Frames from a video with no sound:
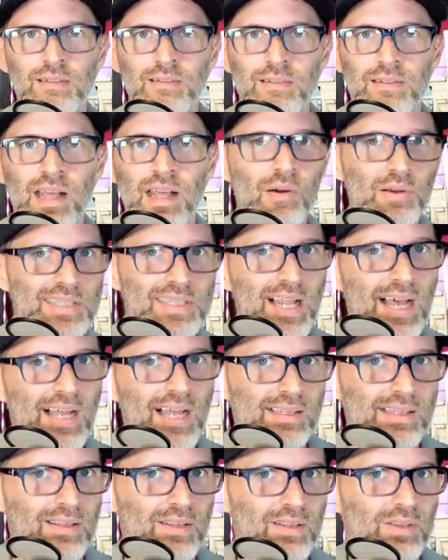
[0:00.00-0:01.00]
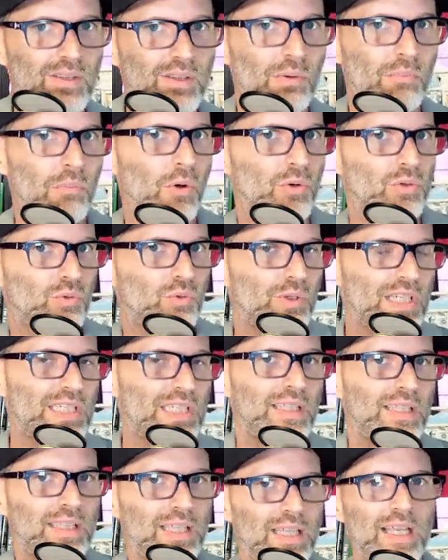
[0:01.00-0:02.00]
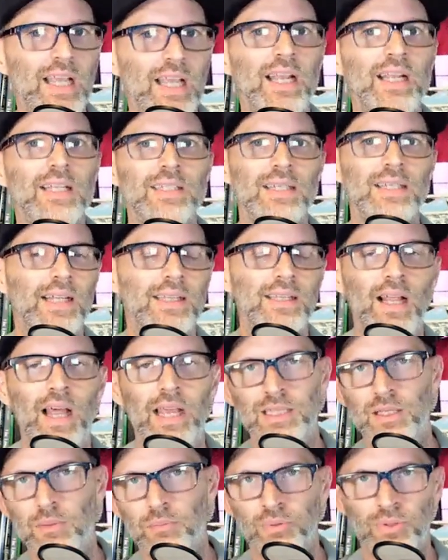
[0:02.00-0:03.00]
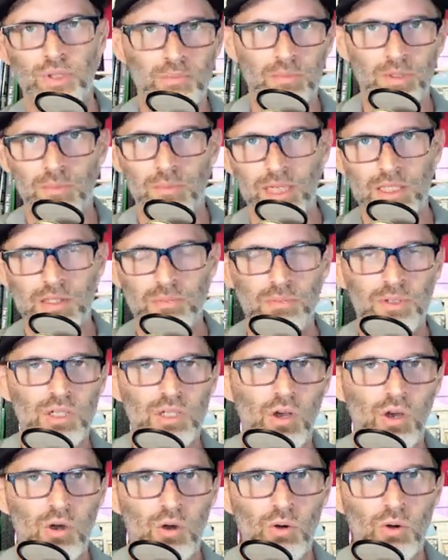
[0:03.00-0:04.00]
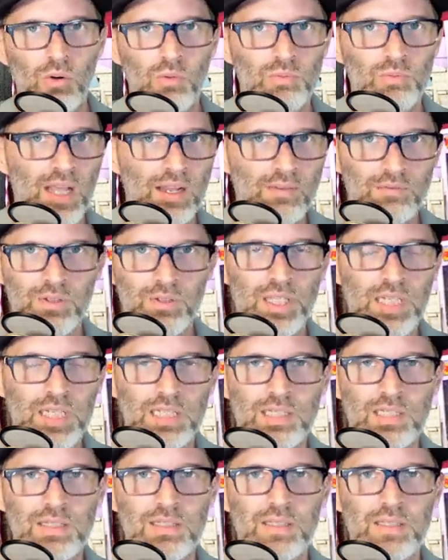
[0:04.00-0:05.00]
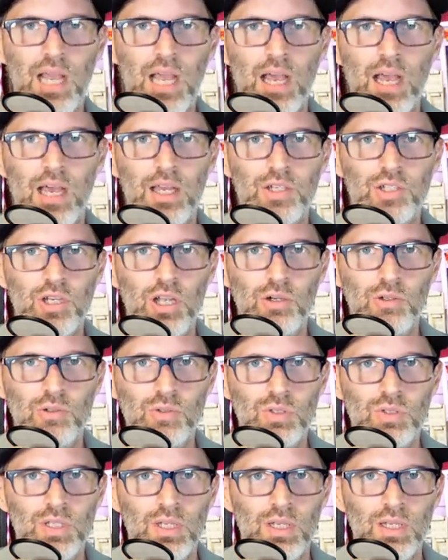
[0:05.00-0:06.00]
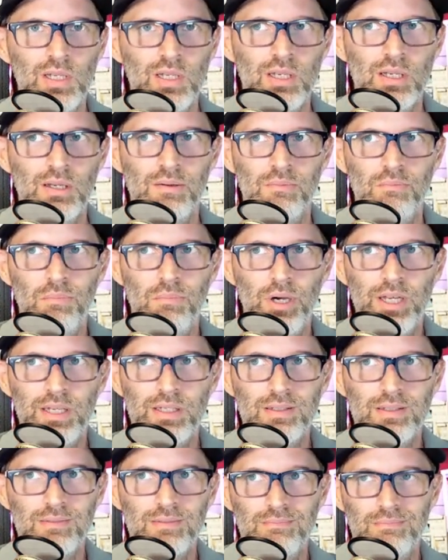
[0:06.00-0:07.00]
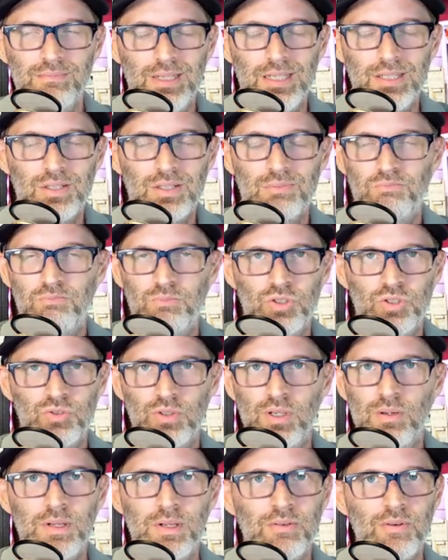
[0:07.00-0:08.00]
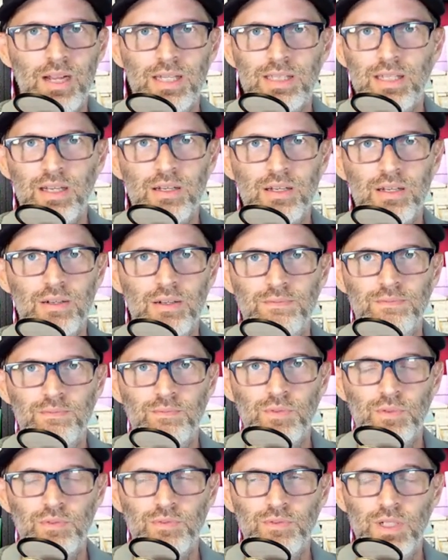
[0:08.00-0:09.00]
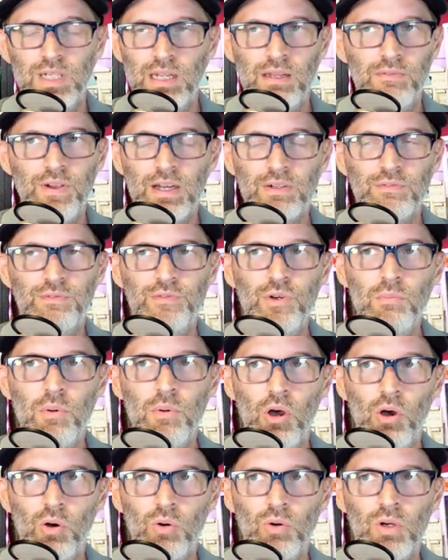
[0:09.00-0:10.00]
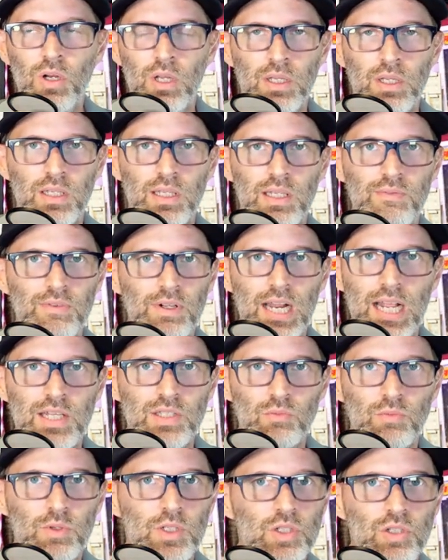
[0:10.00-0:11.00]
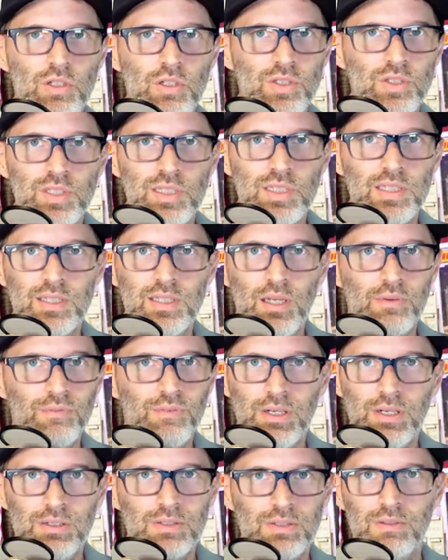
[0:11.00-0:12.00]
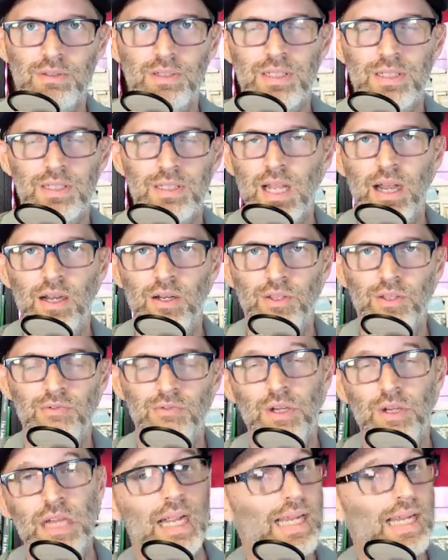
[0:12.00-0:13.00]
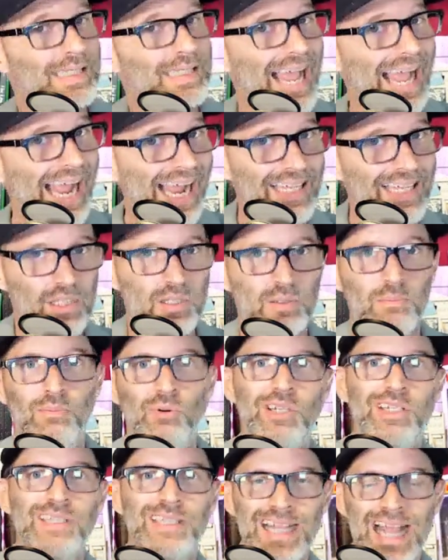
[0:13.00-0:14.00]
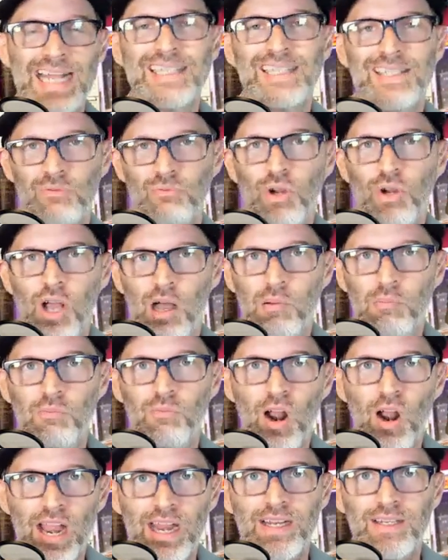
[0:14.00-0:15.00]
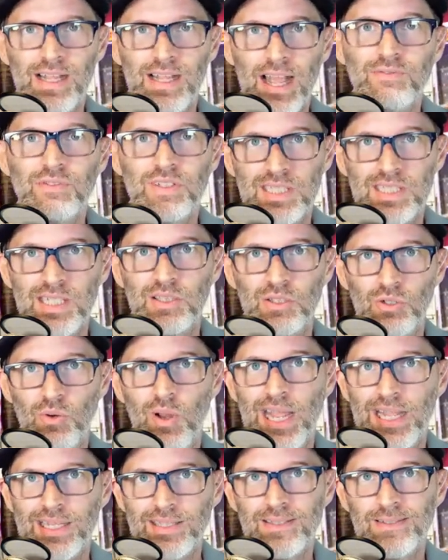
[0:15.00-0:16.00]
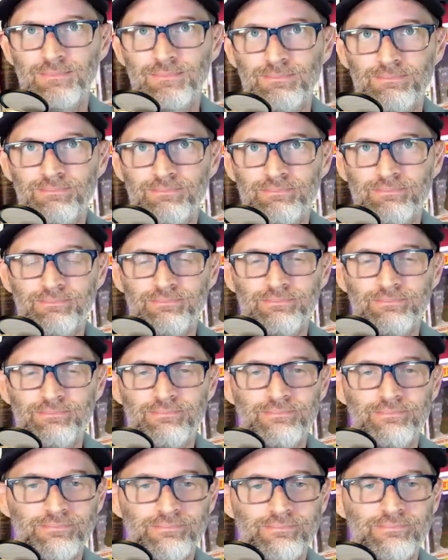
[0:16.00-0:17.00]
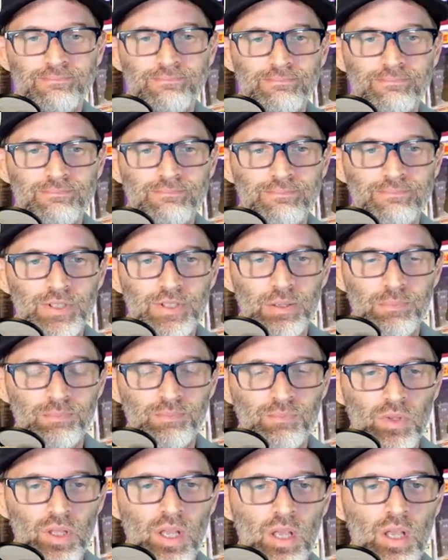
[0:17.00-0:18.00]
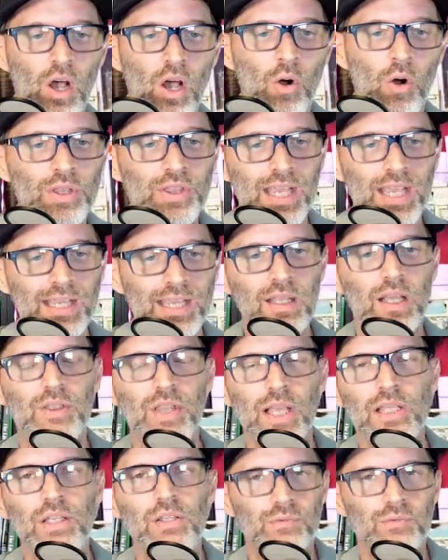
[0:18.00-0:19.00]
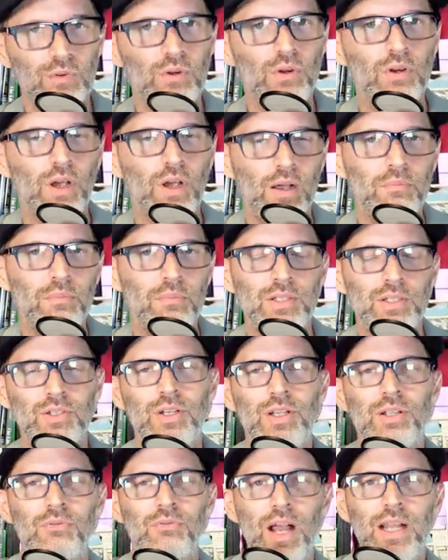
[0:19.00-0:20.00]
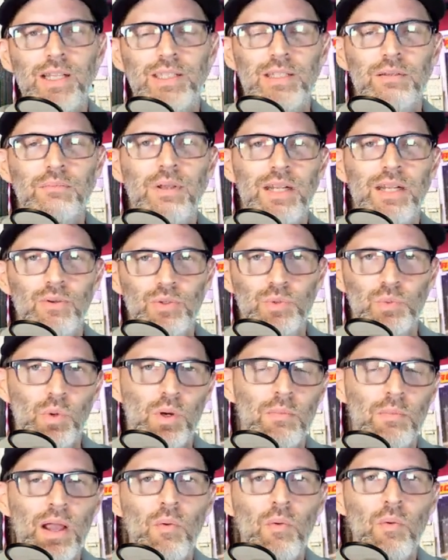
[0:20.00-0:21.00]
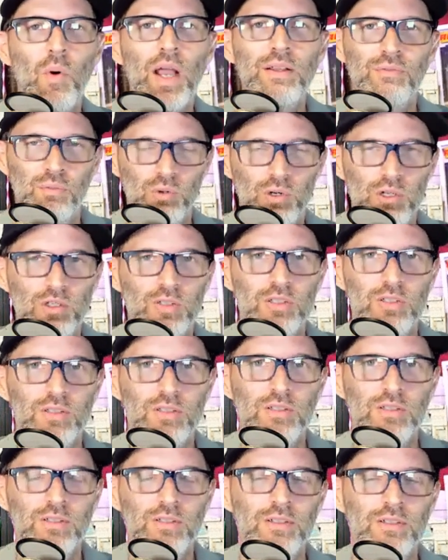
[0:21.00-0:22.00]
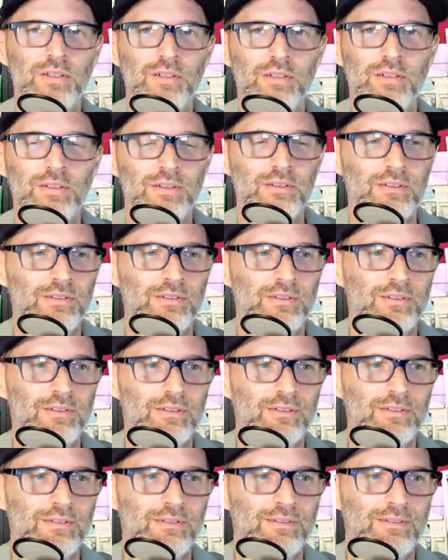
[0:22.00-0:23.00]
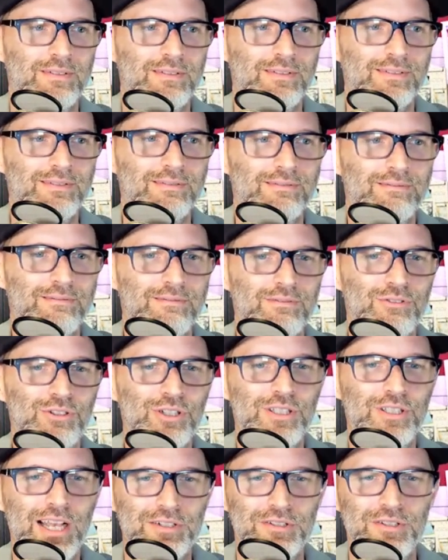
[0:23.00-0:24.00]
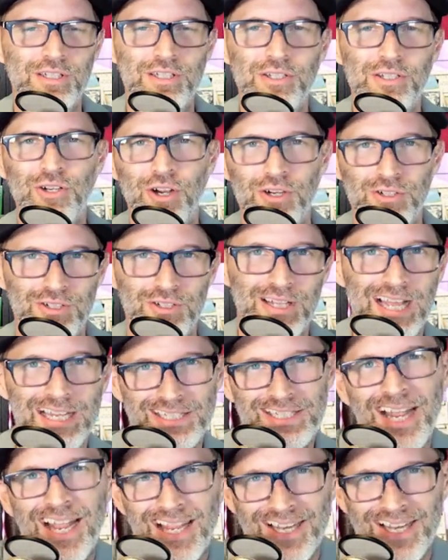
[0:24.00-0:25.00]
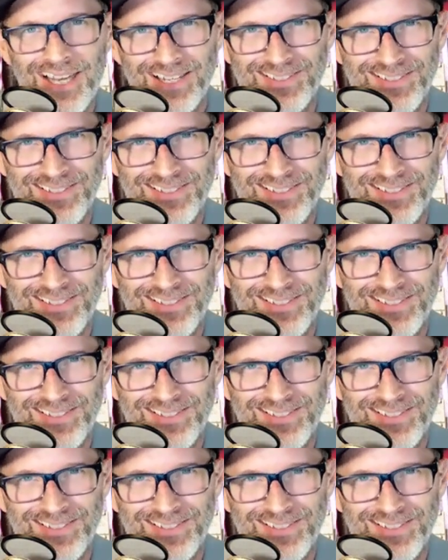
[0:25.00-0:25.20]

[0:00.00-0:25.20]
Now it's yeah. not the most recent thing. It's not like the premium HBO, Netflix uh, shows, but it's streaming right there for free. In fact, Fubo even has originals and stuff, and is entirely free. It's ad supported. That's the rub, right? right? You have to sit through ads. Yep. Yep. And oh, then- and thank you, thank you for uh, mentioning Rotten Tomatoes, where my wife works. Oh, she's actually in charge of that channel,